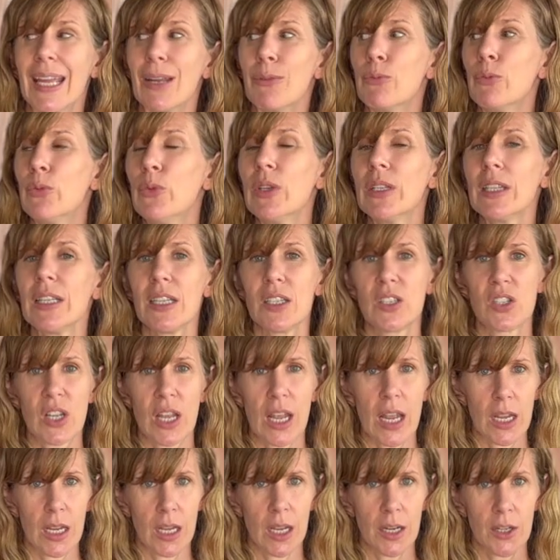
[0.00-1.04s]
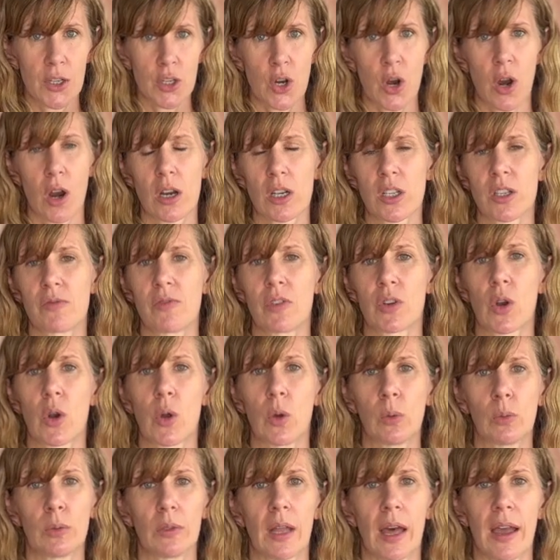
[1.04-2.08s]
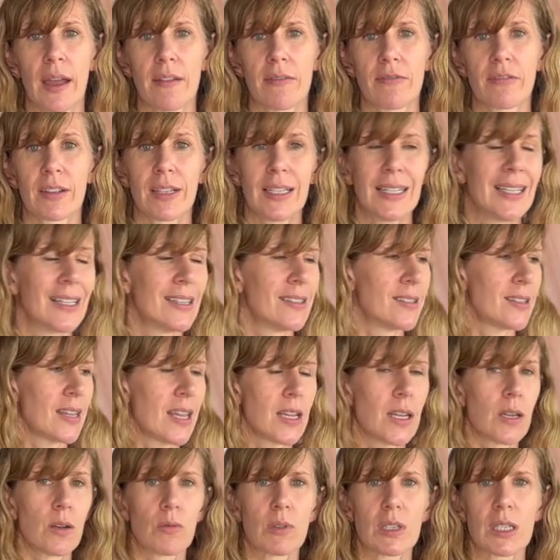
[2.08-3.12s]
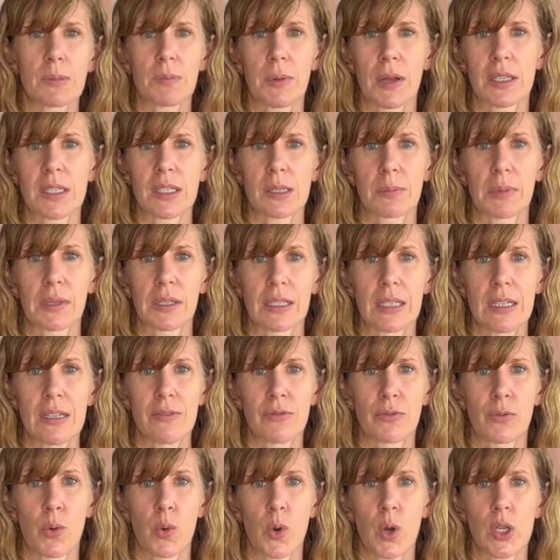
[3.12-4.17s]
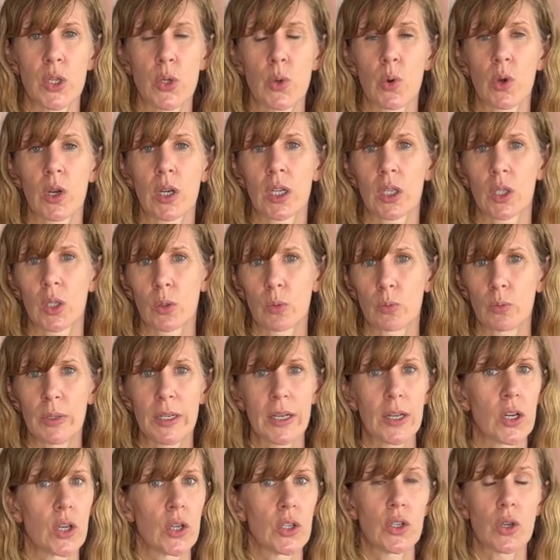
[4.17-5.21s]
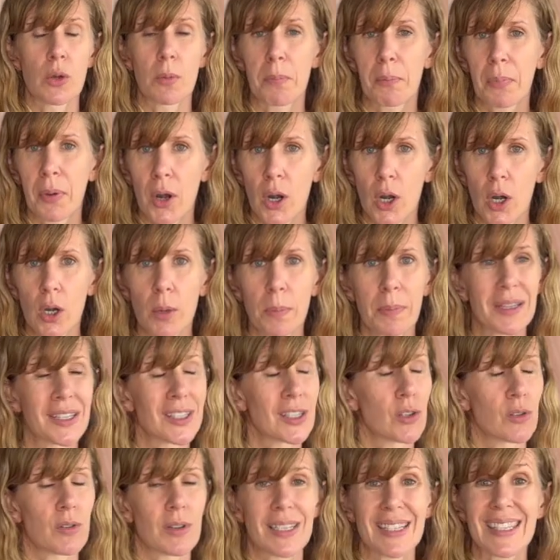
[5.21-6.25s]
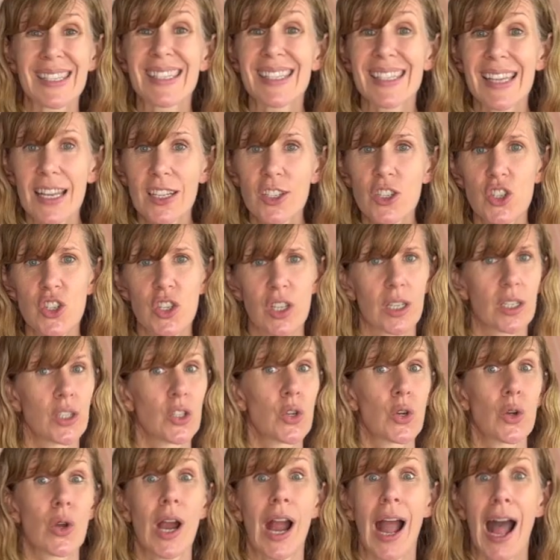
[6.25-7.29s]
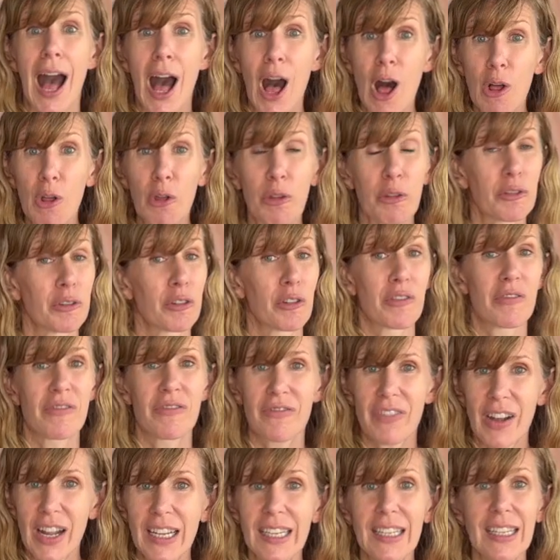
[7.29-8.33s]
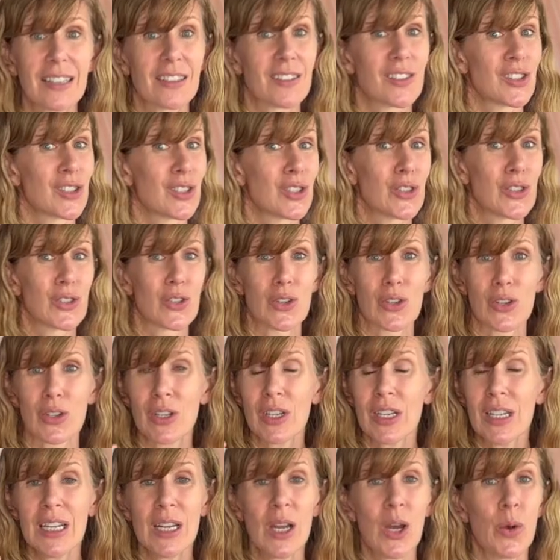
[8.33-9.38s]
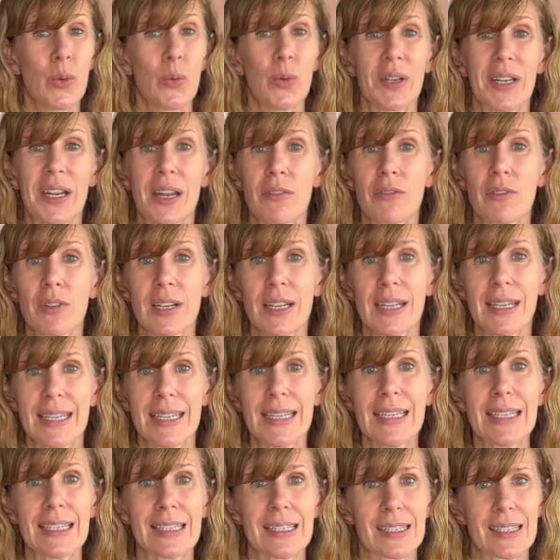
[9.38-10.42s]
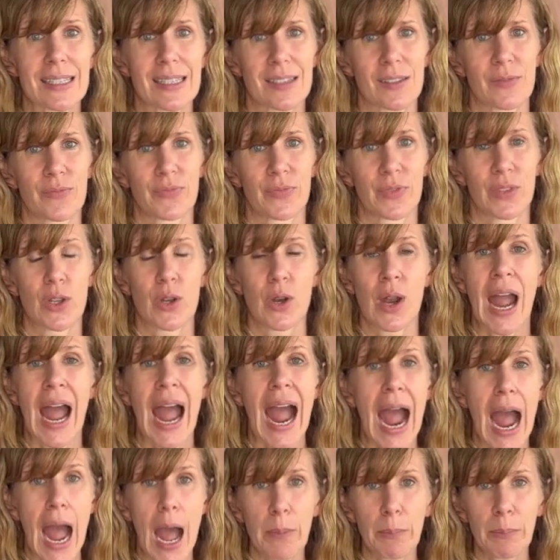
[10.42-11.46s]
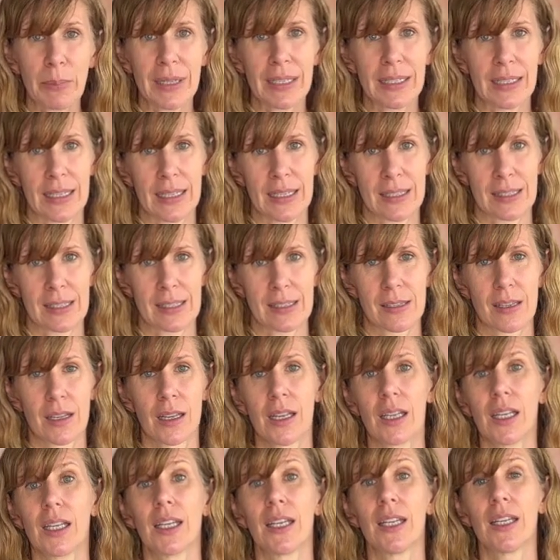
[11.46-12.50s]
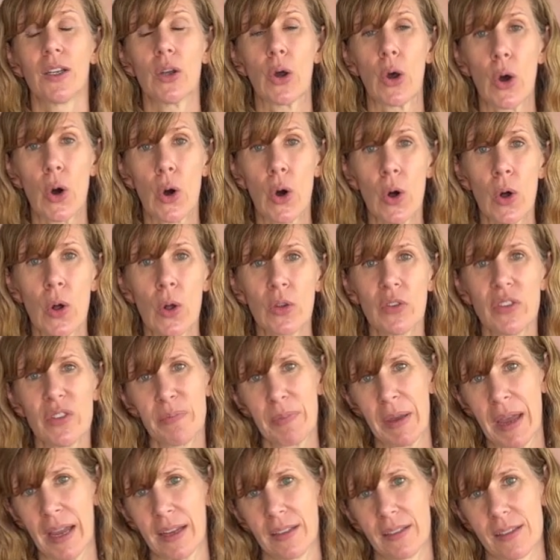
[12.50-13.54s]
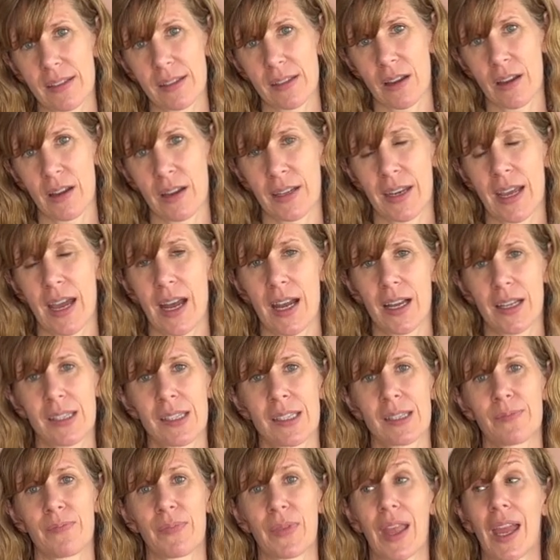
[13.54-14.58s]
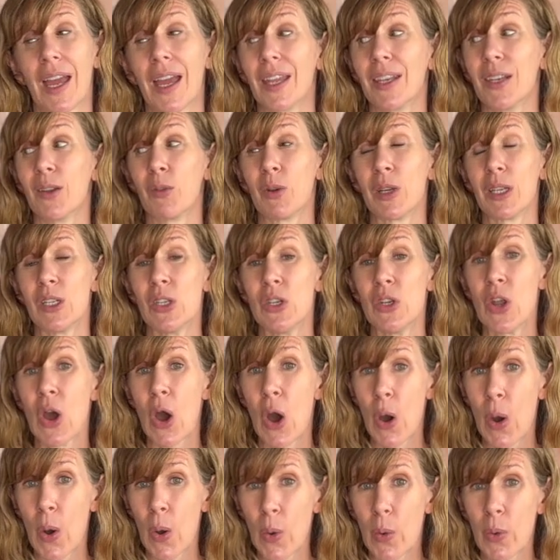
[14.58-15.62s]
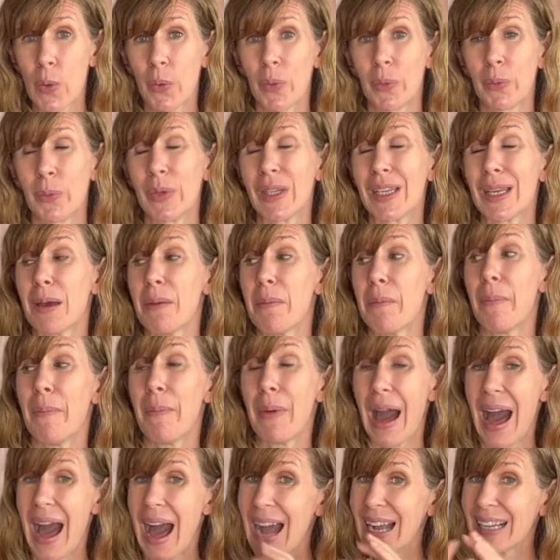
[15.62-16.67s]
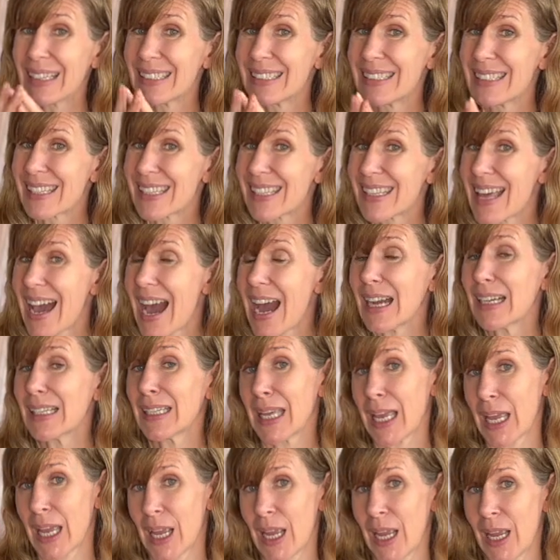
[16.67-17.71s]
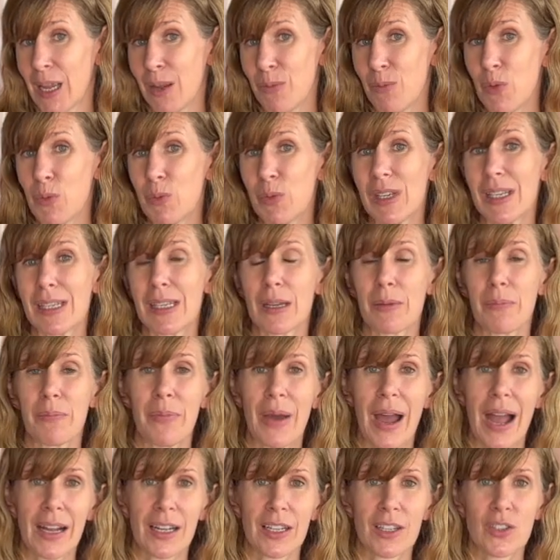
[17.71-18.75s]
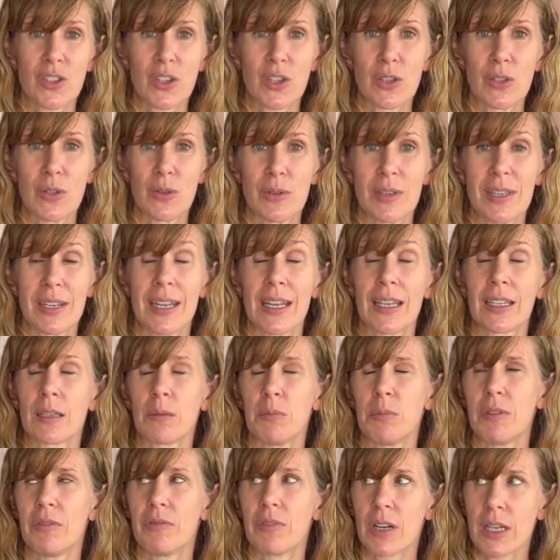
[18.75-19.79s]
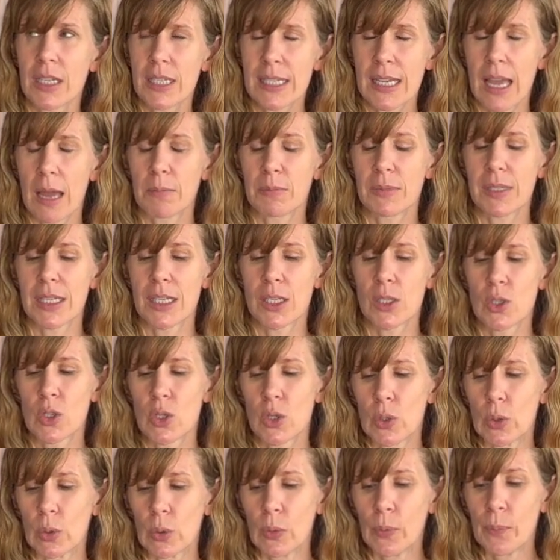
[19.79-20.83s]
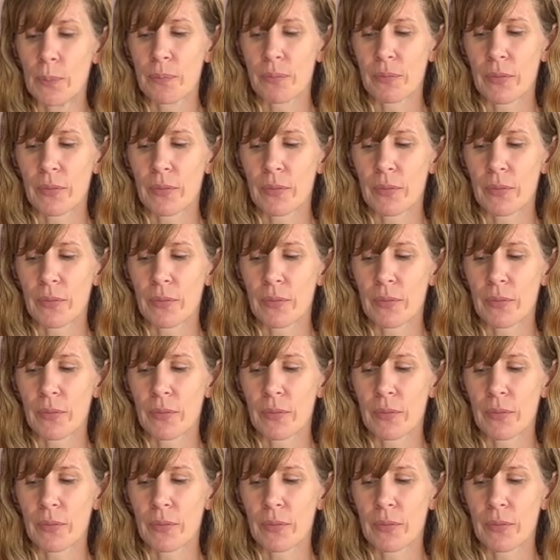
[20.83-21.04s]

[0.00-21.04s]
really taking charge of your own life, taking responsibility for your career, your purpose, your ascension, your health, your finances, your whatever it is, your happiness, it all depends on us. We know when we get back into that game, when we get back into union, it can be very tempting to,